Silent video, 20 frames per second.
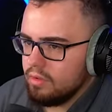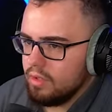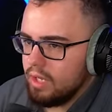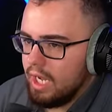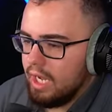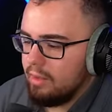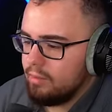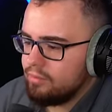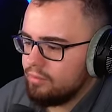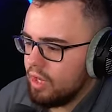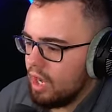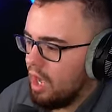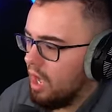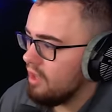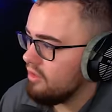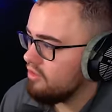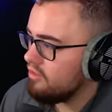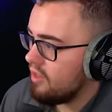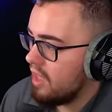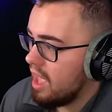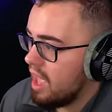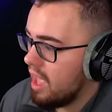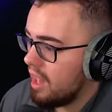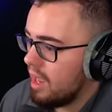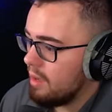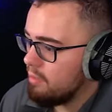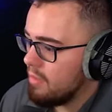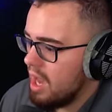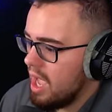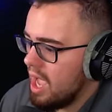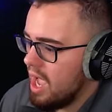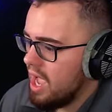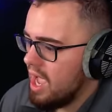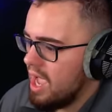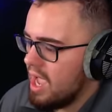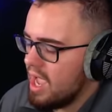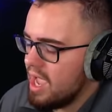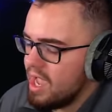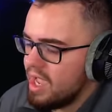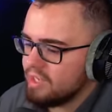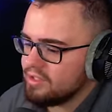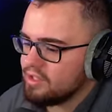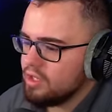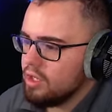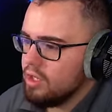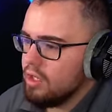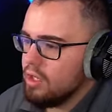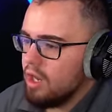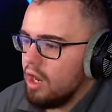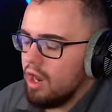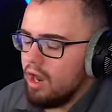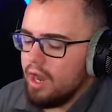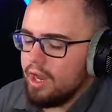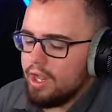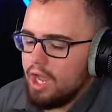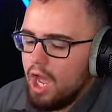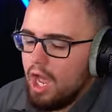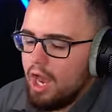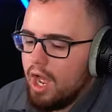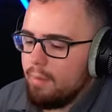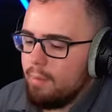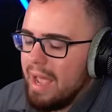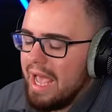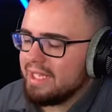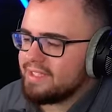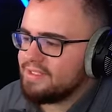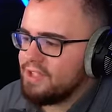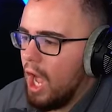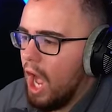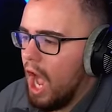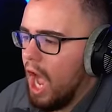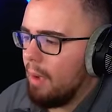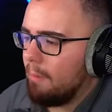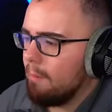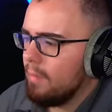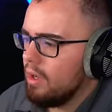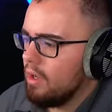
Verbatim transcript: I dodged that. I'm nice. All right, y'all, I'm messed up.